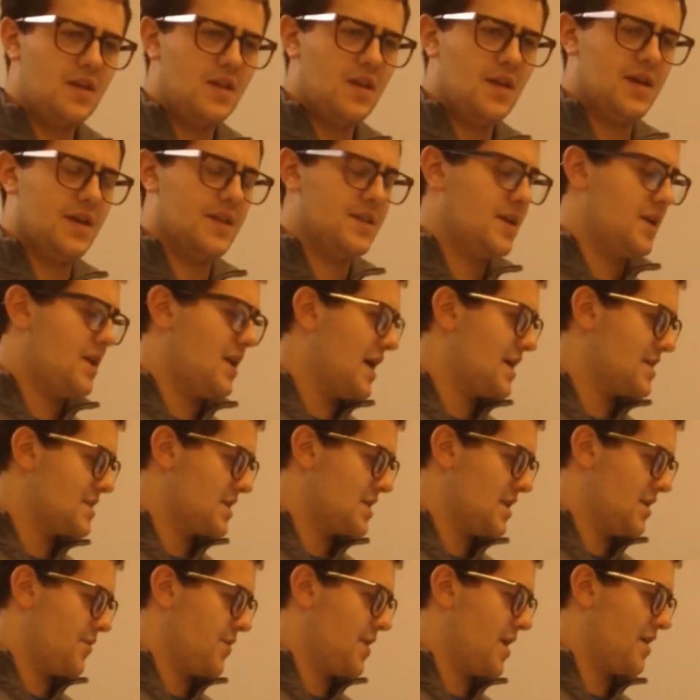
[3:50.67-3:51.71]
And then
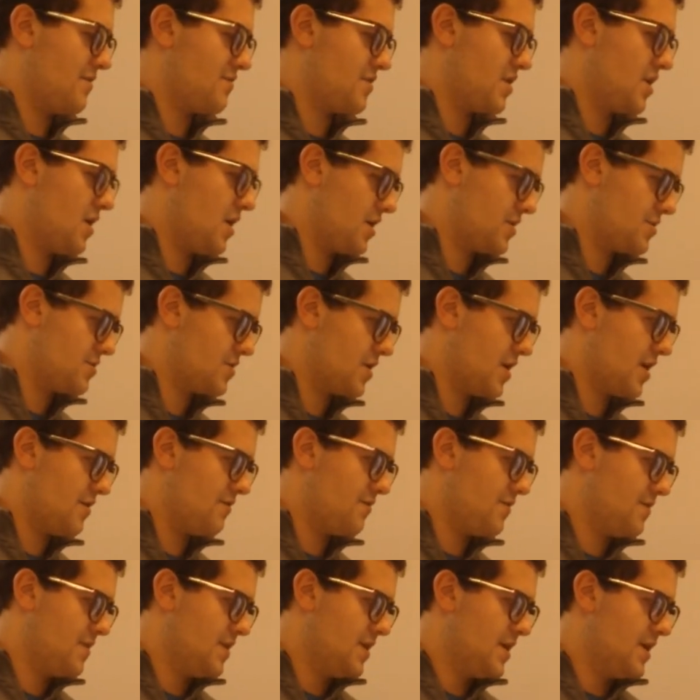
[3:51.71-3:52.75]
lastly, we have the hard drive,
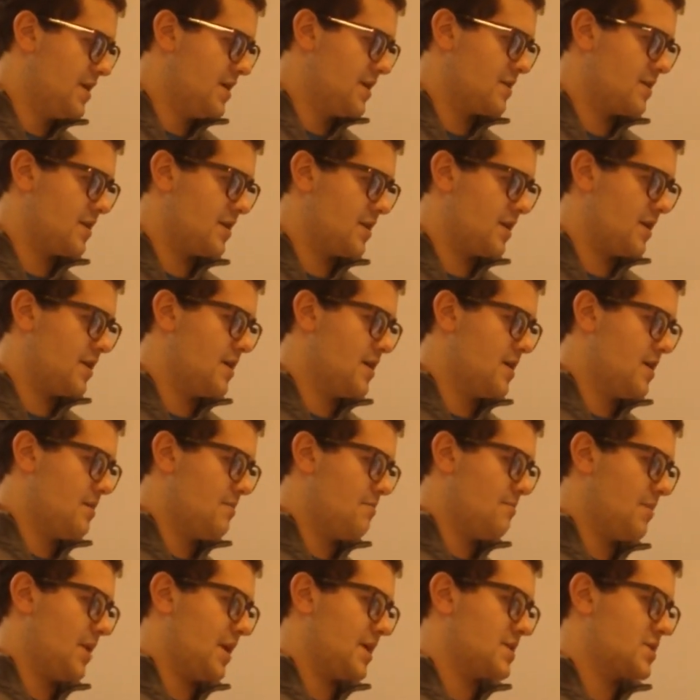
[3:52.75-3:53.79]
the
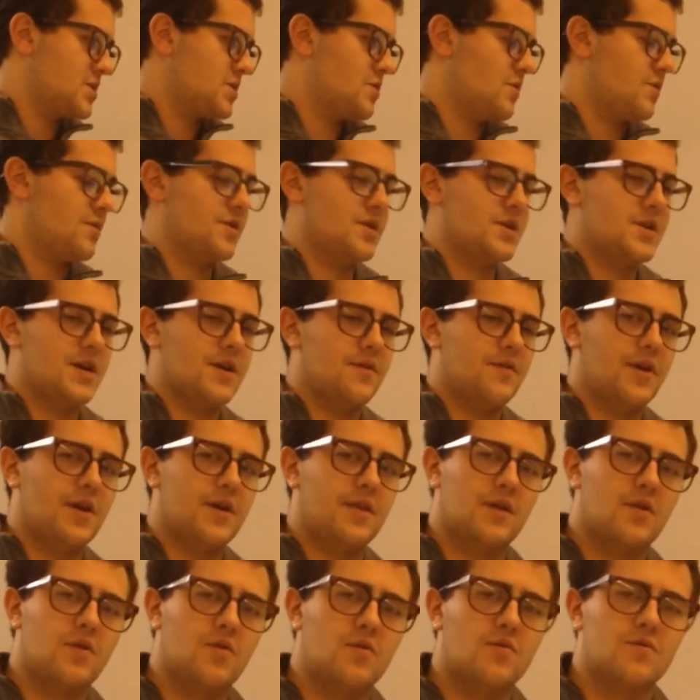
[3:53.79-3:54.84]
main storage area
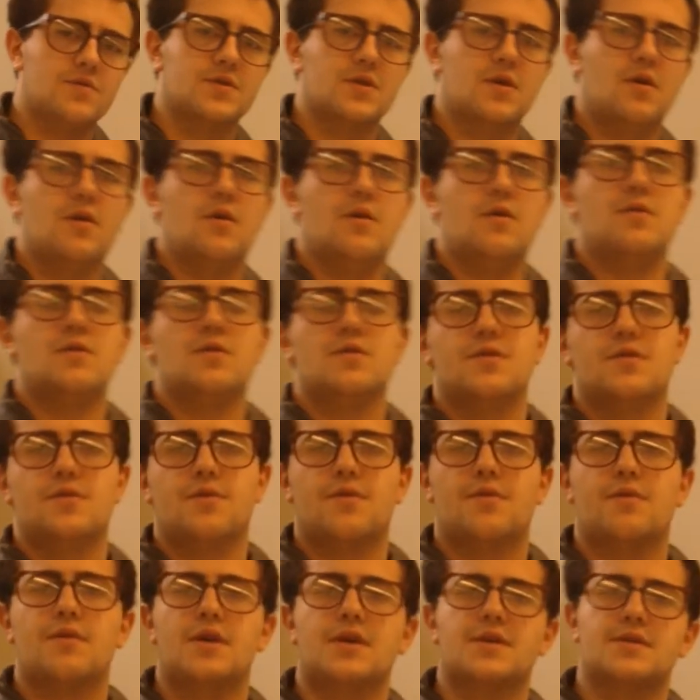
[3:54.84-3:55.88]
that holds all your
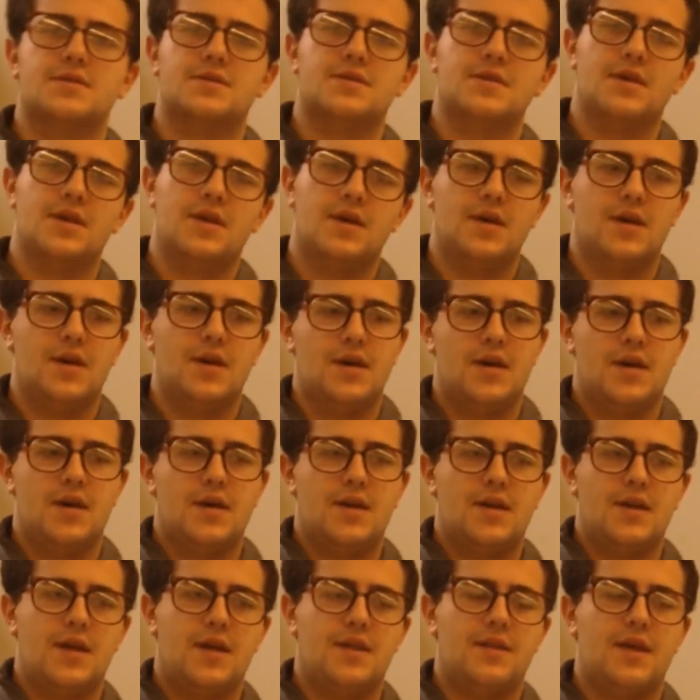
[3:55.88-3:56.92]
things.
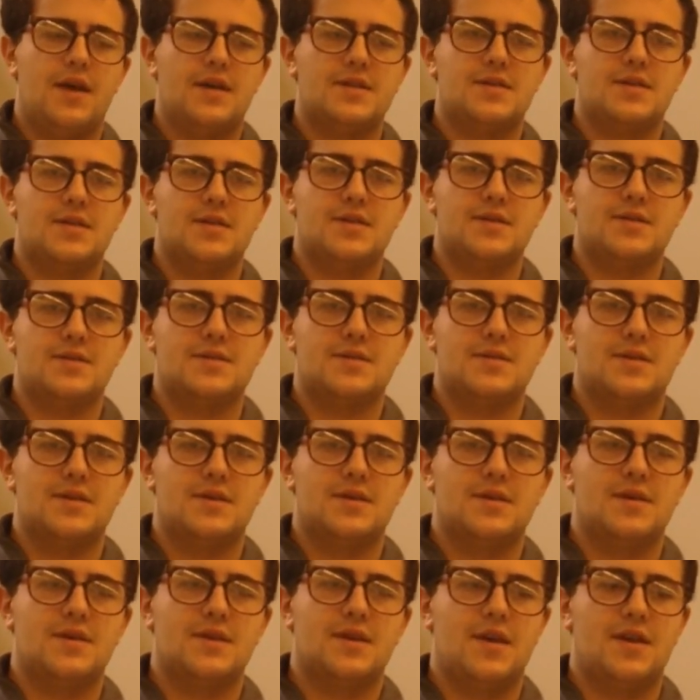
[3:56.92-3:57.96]
And that is
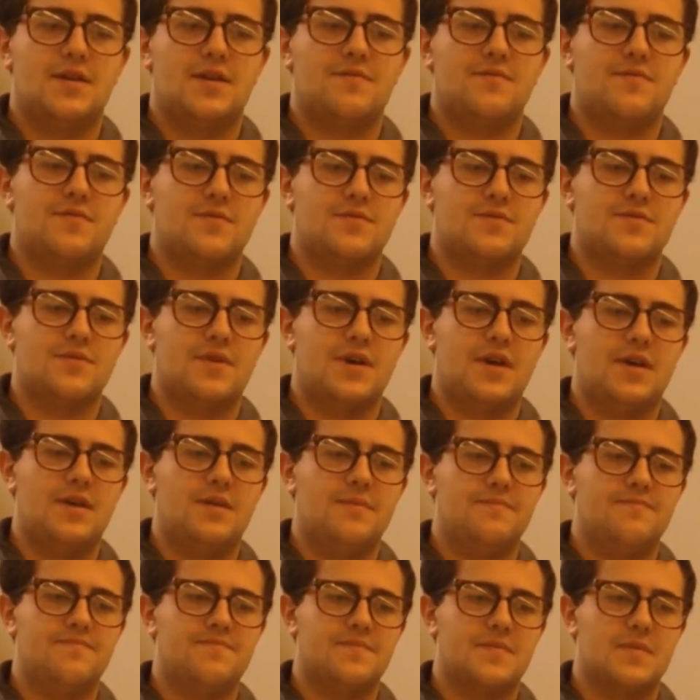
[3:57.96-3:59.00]
it for today.
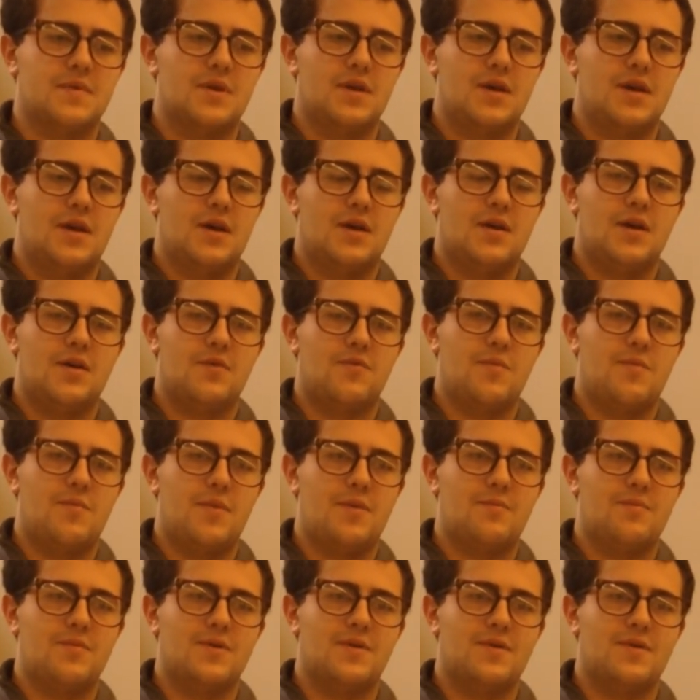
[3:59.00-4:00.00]
And remember